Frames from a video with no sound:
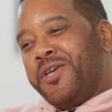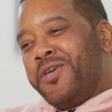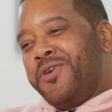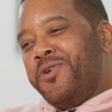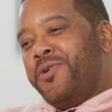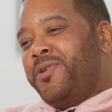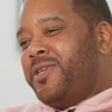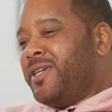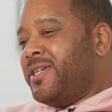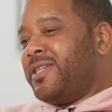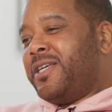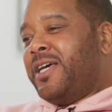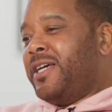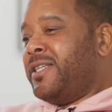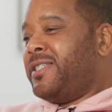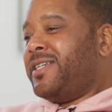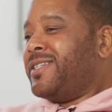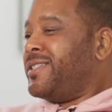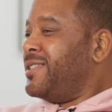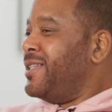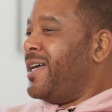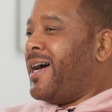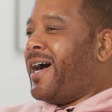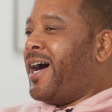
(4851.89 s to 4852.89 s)

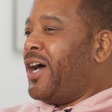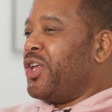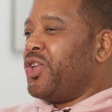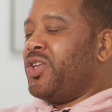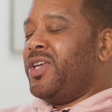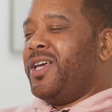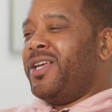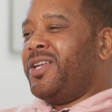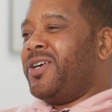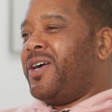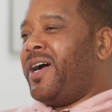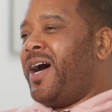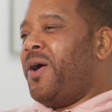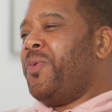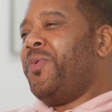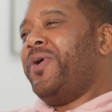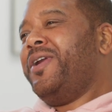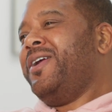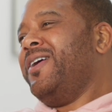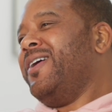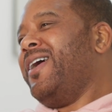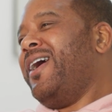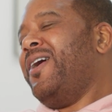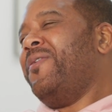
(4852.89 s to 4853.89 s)
I
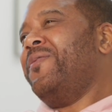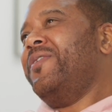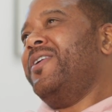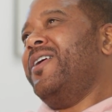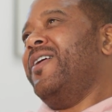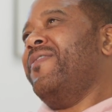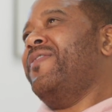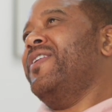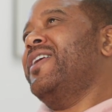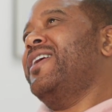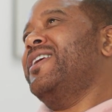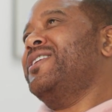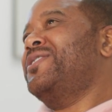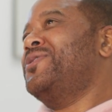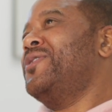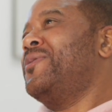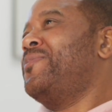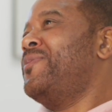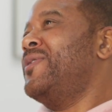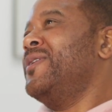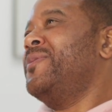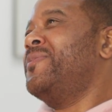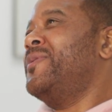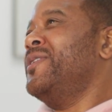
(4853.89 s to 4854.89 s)
wonder if it gets to
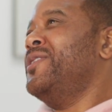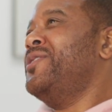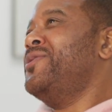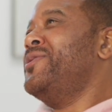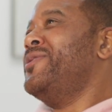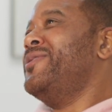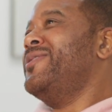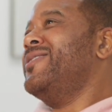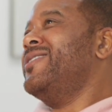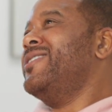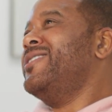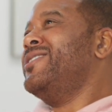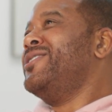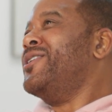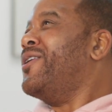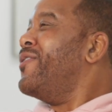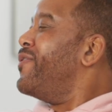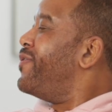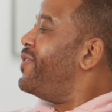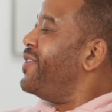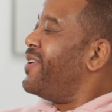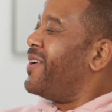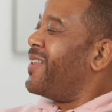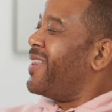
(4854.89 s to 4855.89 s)
a point where you
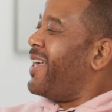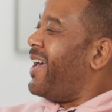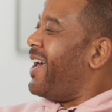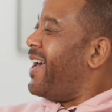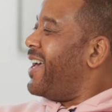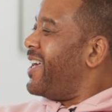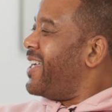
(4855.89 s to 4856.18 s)
don't feel that.